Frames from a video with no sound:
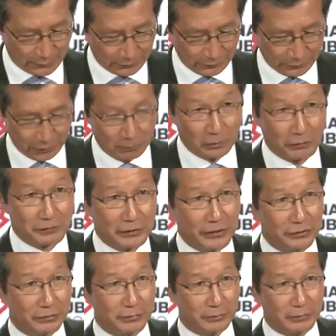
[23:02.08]
in terms of
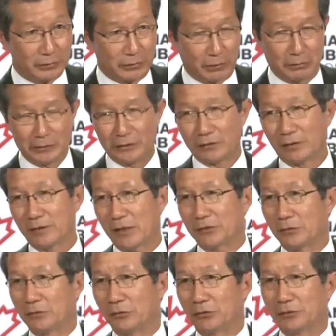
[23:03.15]
this,
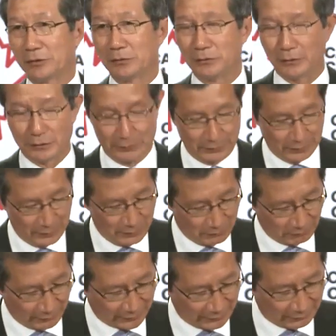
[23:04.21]
international student,
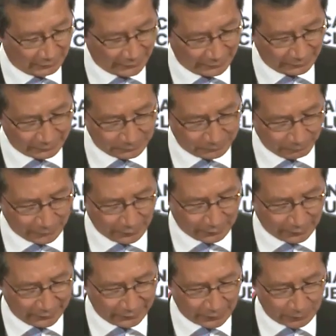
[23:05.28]
we can
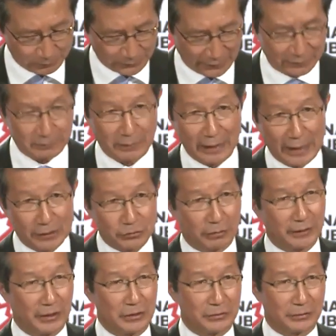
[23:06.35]
link up that
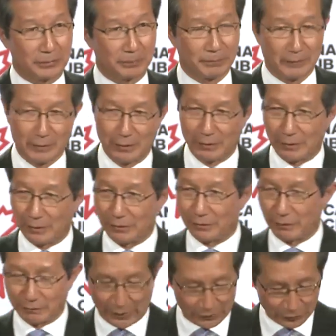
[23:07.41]
education,
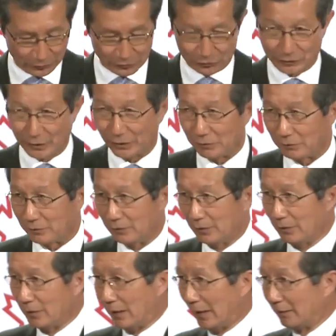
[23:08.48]
international student,
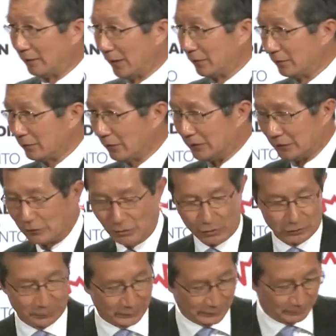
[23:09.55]
and then the
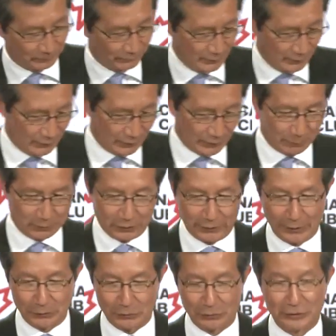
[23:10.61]
economy. I'm going to
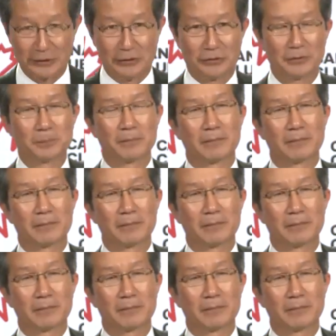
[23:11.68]
tell you this.